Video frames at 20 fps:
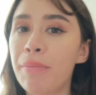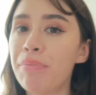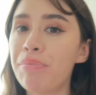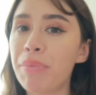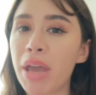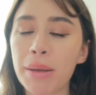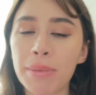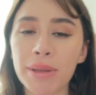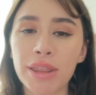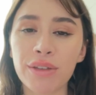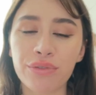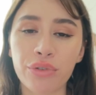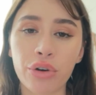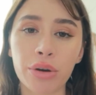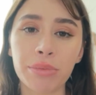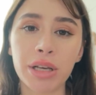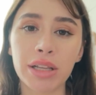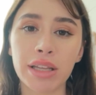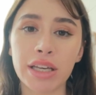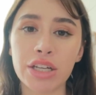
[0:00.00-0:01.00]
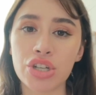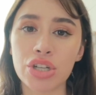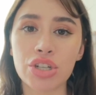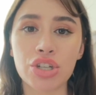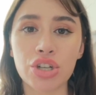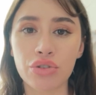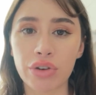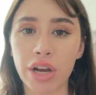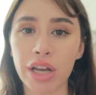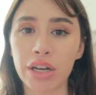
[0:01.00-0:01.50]
maybe the formulation
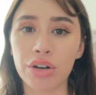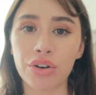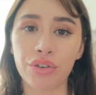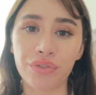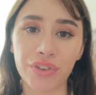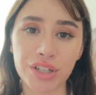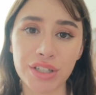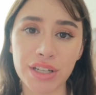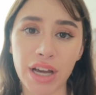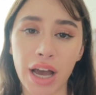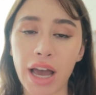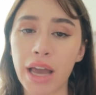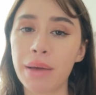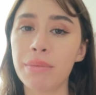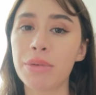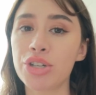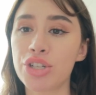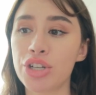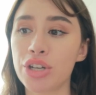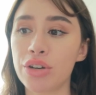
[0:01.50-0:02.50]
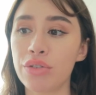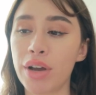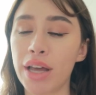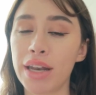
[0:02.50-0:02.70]
degraded over time to